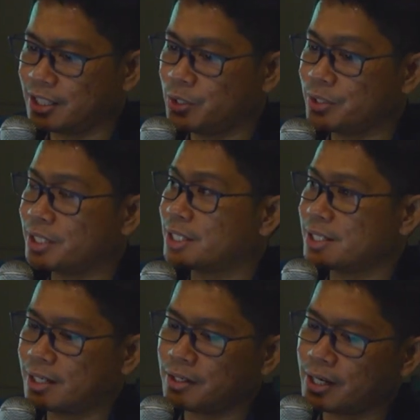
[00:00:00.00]
using the
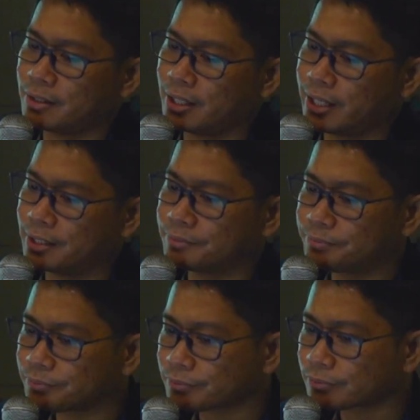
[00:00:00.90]
scenario outline.
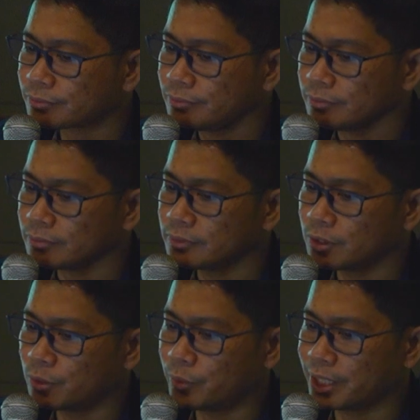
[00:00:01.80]

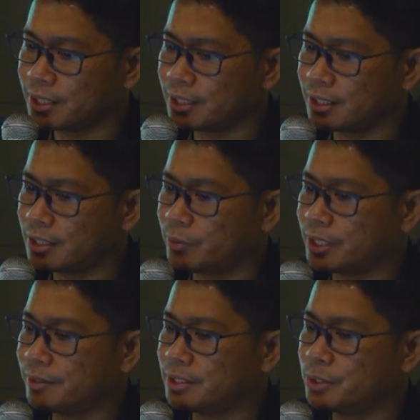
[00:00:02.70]
What it
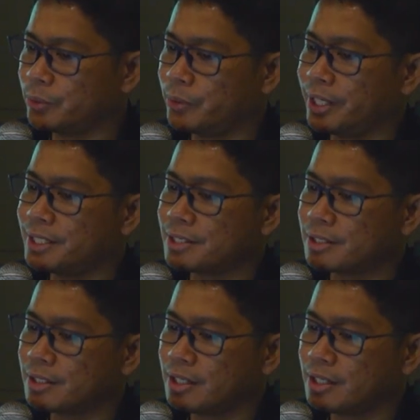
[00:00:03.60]
will do is